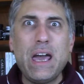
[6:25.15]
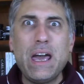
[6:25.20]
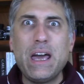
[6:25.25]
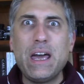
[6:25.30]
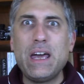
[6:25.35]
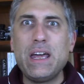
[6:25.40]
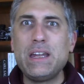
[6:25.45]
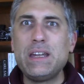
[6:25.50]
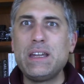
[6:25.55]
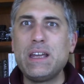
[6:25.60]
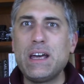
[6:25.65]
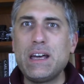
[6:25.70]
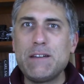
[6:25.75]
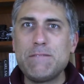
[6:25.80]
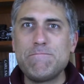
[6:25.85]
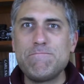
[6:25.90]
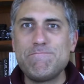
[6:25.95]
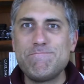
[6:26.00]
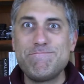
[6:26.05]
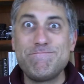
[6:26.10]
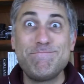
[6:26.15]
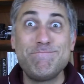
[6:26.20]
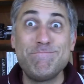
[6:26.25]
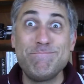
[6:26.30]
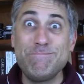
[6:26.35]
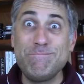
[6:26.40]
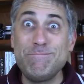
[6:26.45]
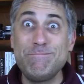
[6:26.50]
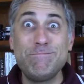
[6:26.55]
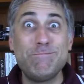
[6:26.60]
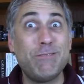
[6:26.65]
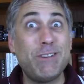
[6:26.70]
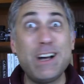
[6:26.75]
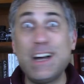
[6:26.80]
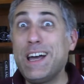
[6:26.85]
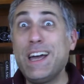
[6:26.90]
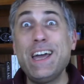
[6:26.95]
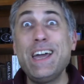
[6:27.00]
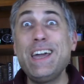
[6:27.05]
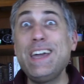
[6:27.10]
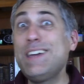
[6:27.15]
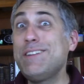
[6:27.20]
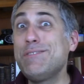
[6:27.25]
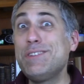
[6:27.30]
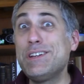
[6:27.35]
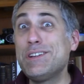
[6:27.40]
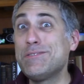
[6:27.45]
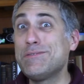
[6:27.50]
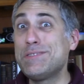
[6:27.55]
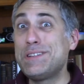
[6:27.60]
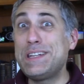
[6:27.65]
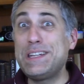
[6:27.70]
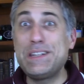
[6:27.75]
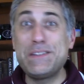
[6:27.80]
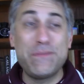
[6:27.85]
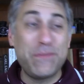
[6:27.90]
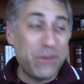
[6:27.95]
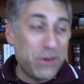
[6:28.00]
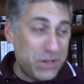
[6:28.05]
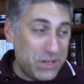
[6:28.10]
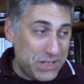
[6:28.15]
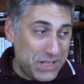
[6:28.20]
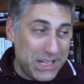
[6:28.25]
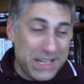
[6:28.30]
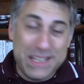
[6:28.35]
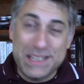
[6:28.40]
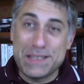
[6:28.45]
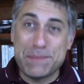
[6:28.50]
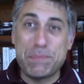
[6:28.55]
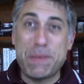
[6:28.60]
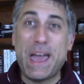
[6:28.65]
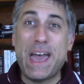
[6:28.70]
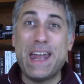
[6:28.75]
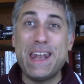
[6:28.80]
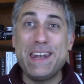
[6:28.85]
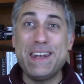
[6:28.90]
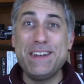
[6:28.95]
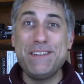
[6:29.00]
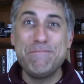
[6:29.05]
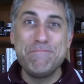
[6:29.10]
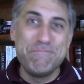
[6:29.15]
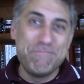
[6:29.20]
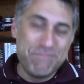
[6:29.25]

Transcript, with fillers: And uh, hmm, why? We don't need to force it. It's a pen.